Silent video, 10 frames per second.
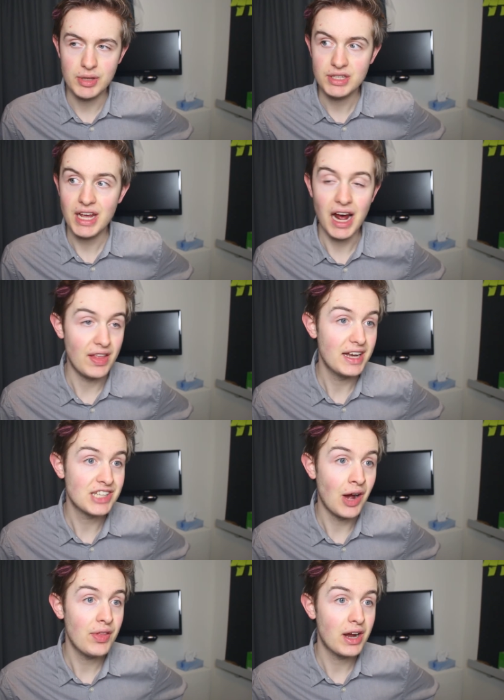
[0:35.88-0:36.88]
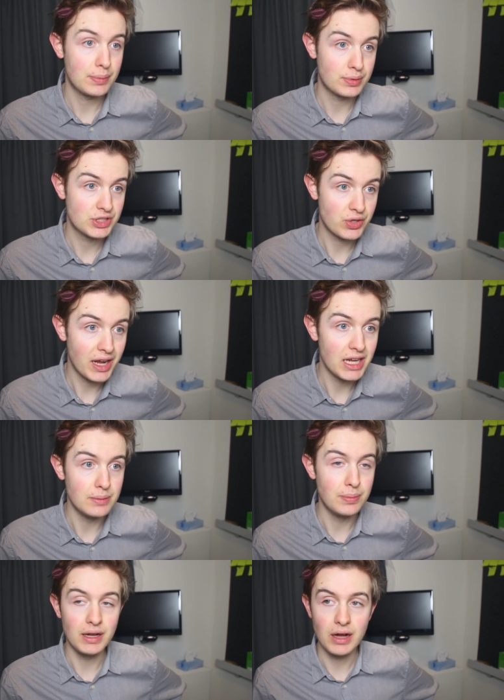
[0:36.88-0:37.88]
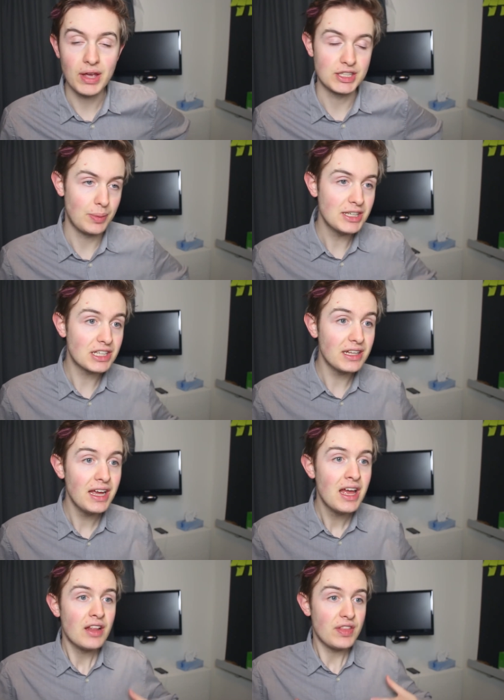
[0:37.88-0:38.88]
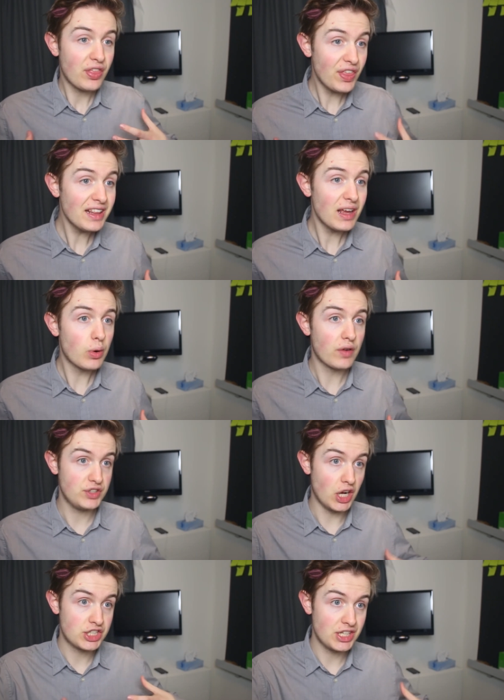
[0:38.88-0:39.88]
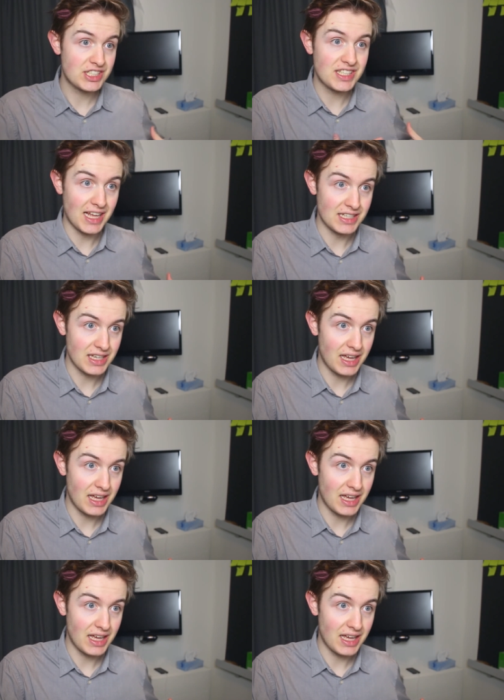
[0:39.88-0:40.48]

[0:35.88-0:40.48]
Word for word: mean, yeah, that is how they are portrayed, but okay, so basically, they think they were of Dutch descent,